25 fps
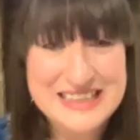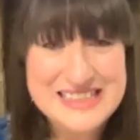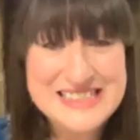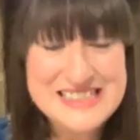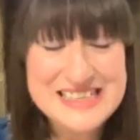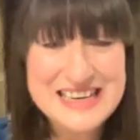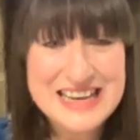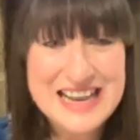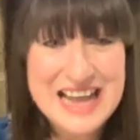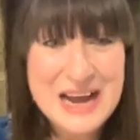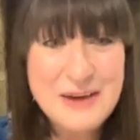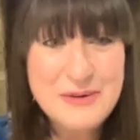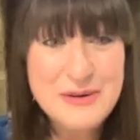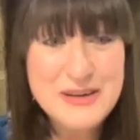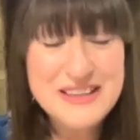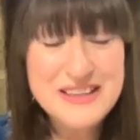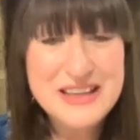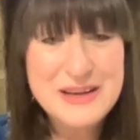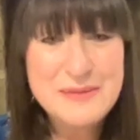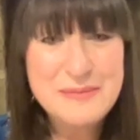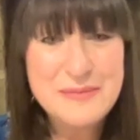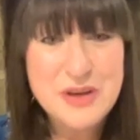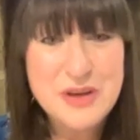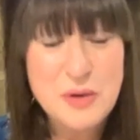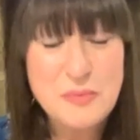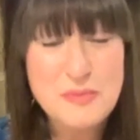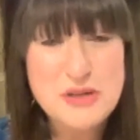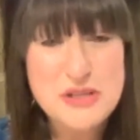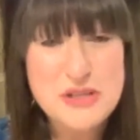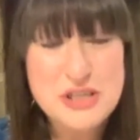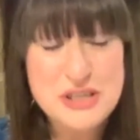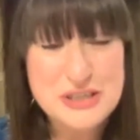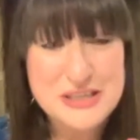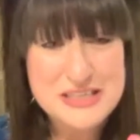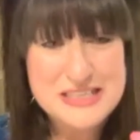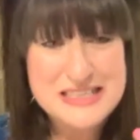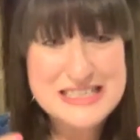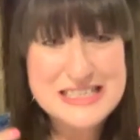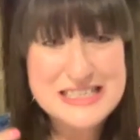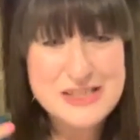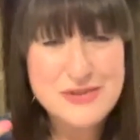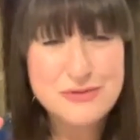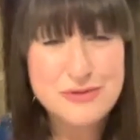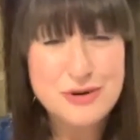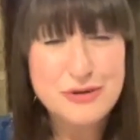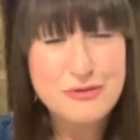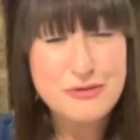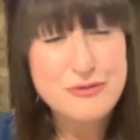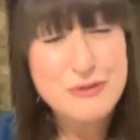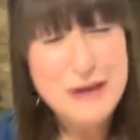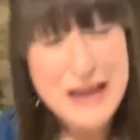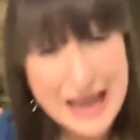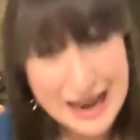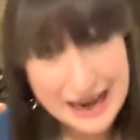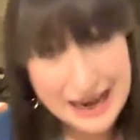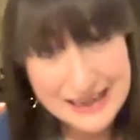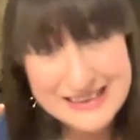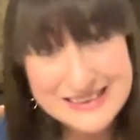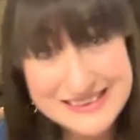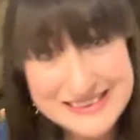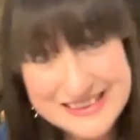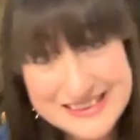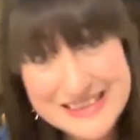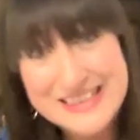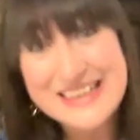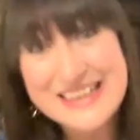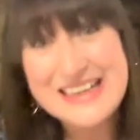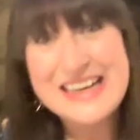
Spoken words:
it's allowing them the opportunity to reflect